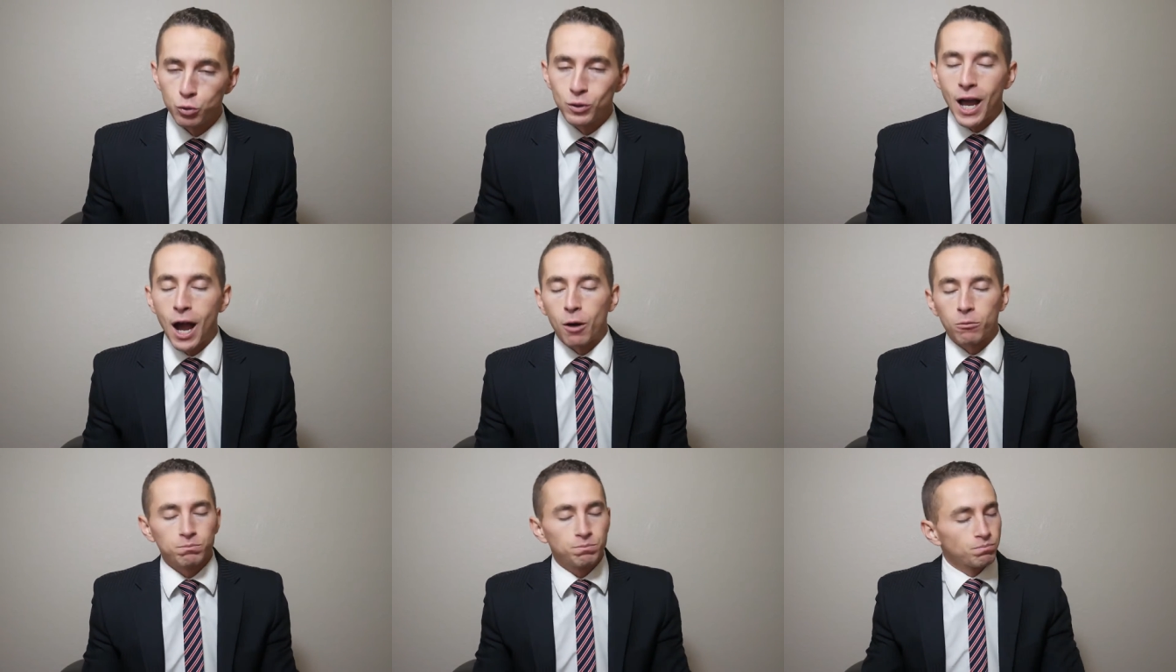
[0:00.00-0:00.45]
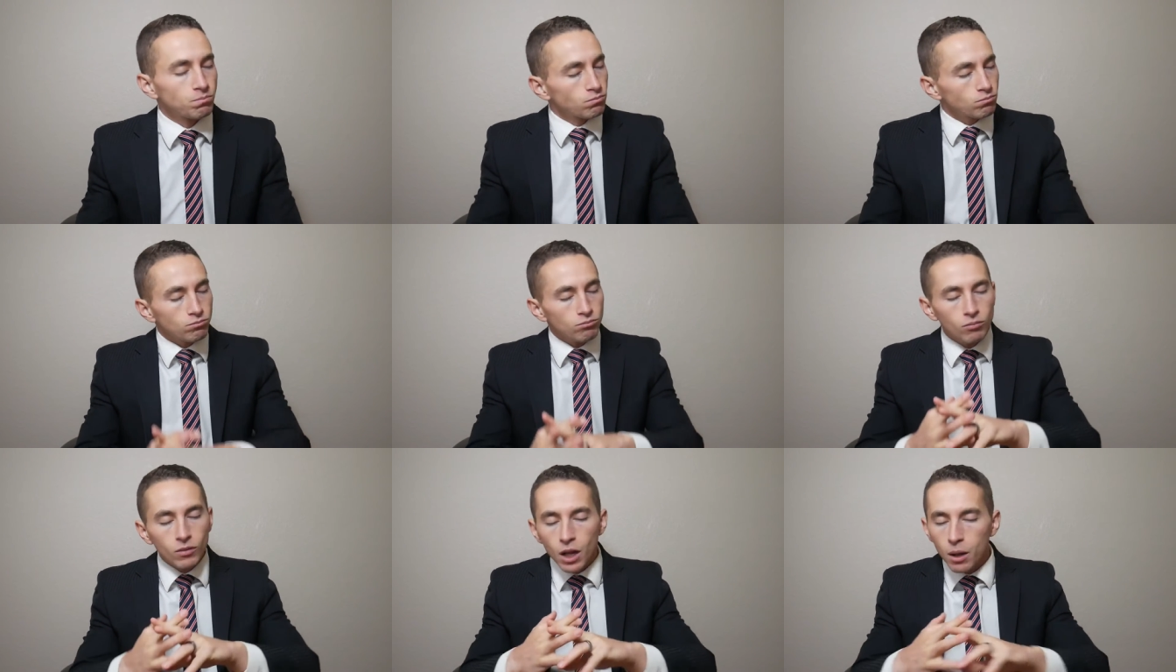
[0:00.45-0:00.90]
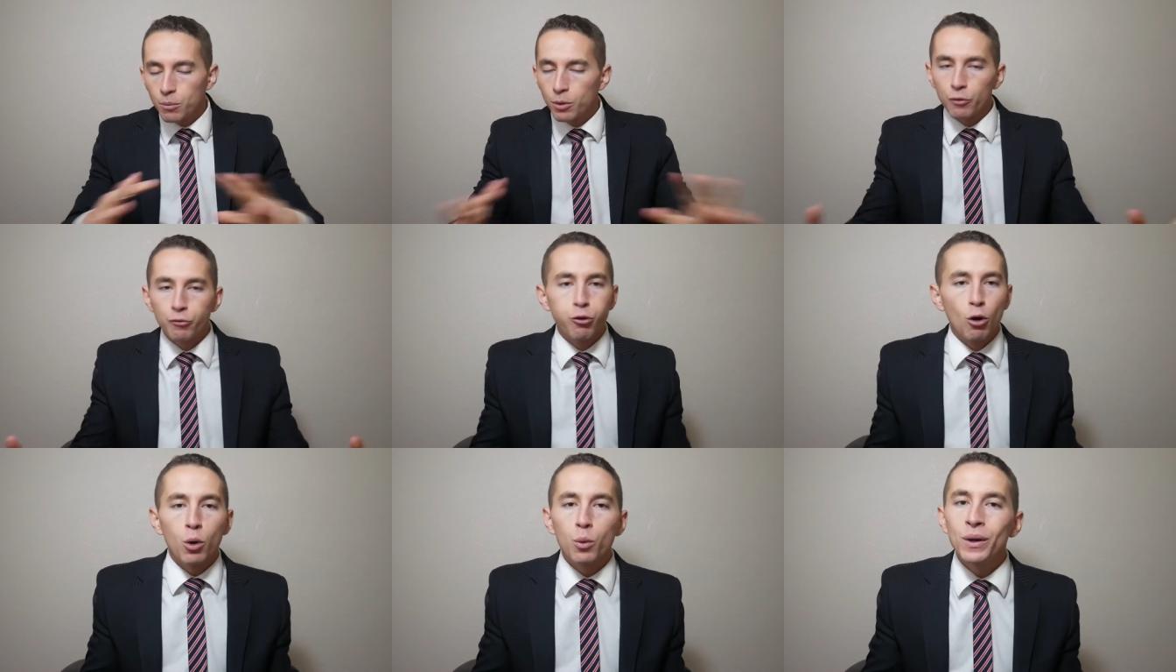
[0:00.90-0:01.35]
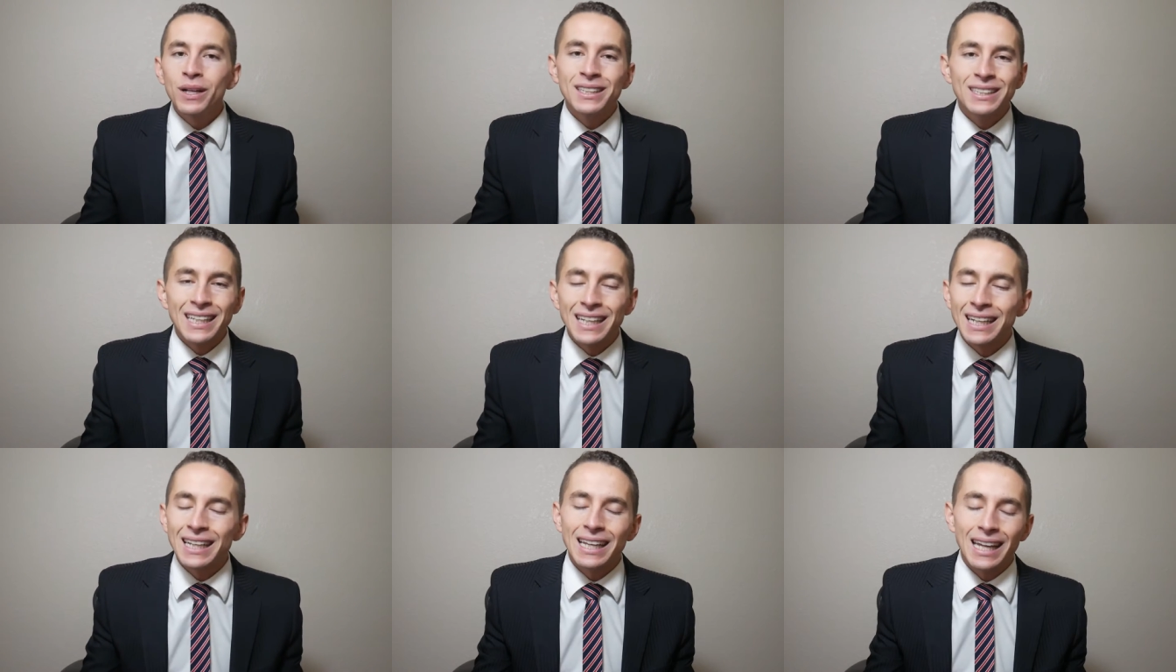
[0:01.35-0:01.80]
Now, before we
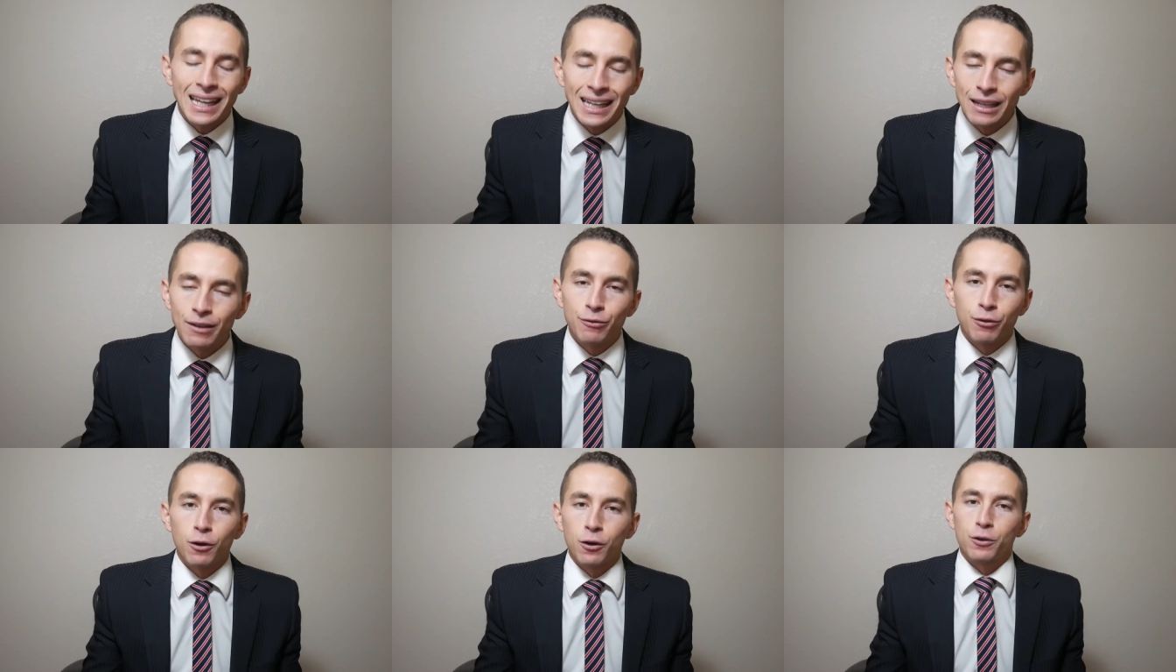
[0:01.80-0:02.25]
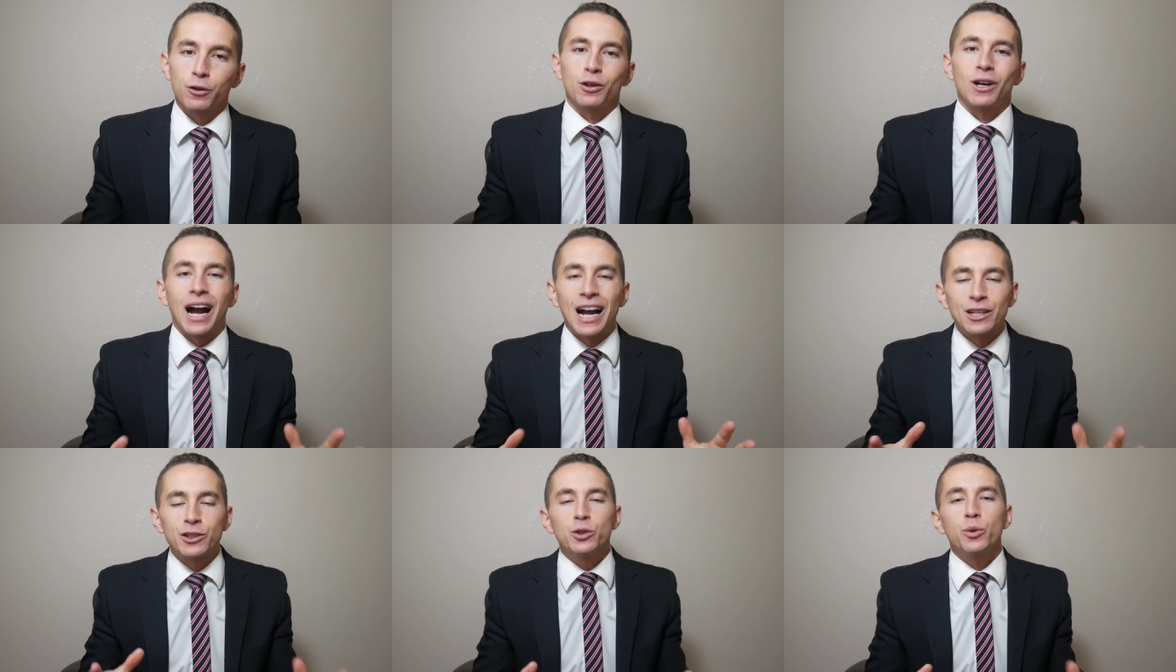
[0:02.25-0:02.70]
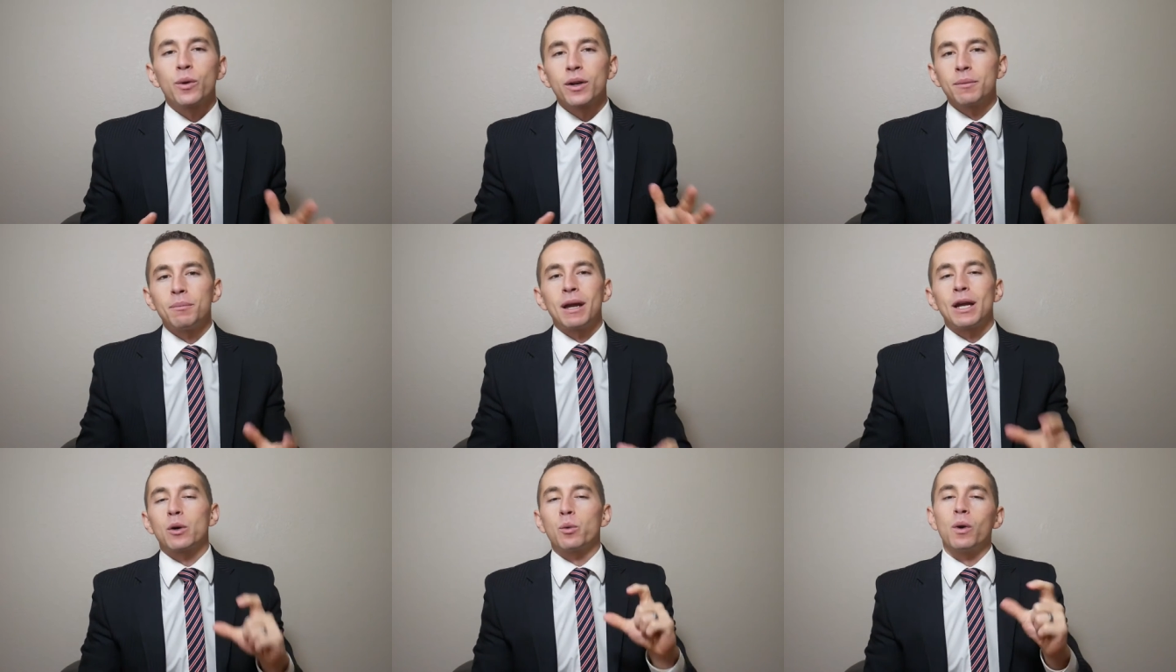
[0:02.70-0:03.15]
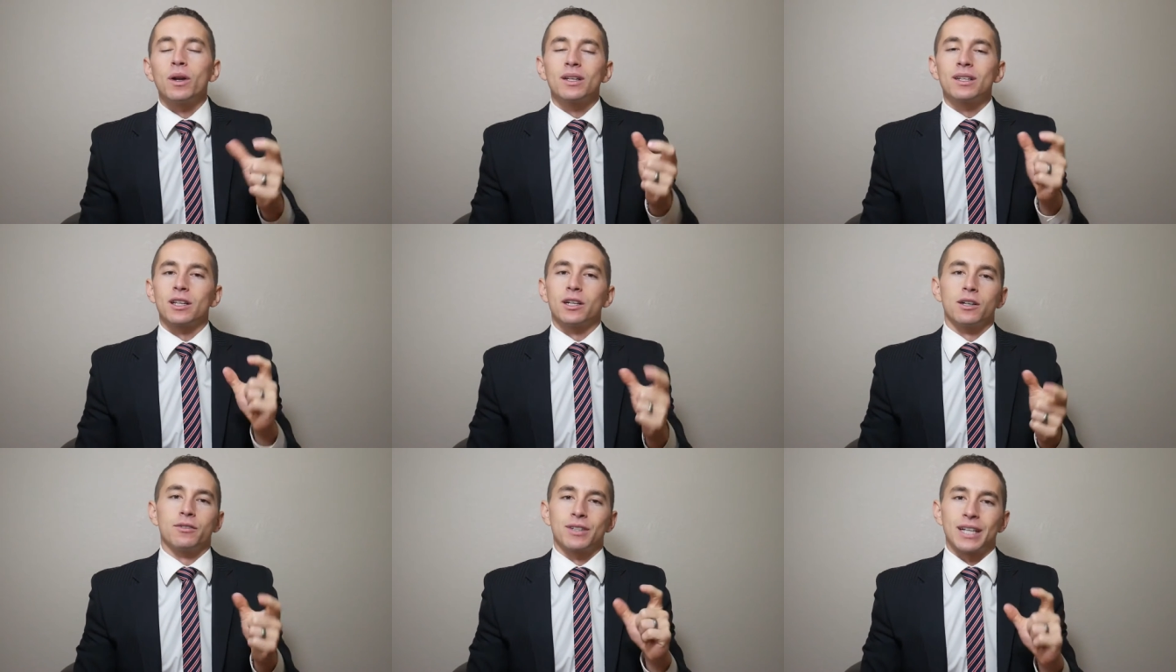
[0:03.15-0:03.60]
dig any further, I do want to make
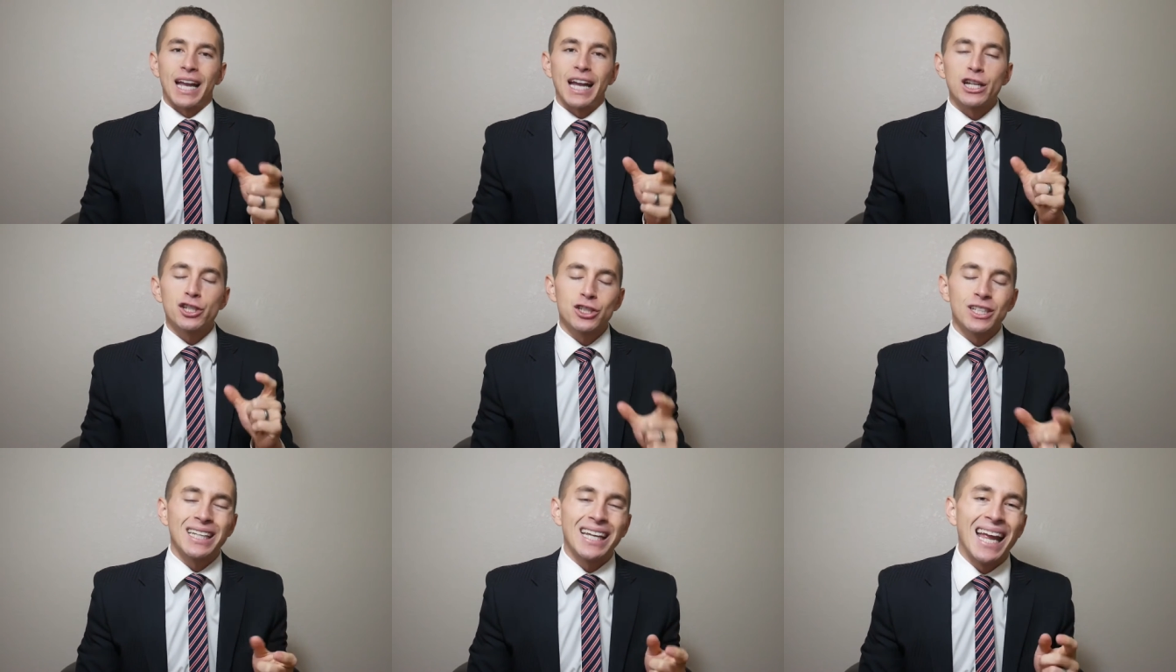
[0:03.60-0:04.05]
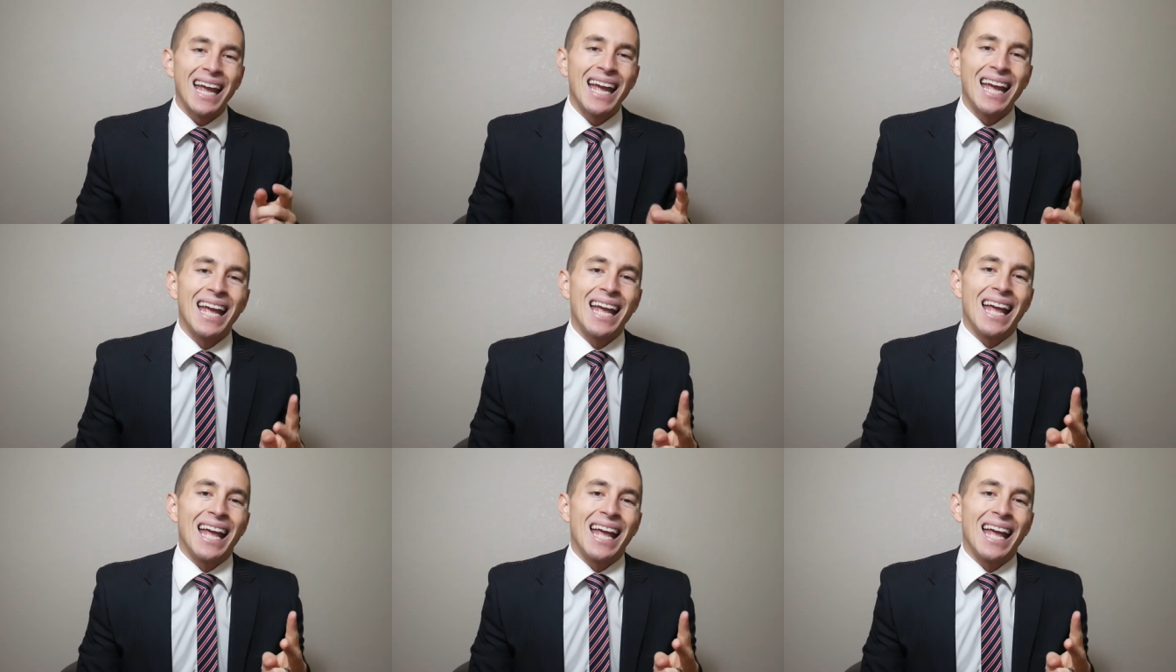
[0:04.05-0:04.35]
one clarification,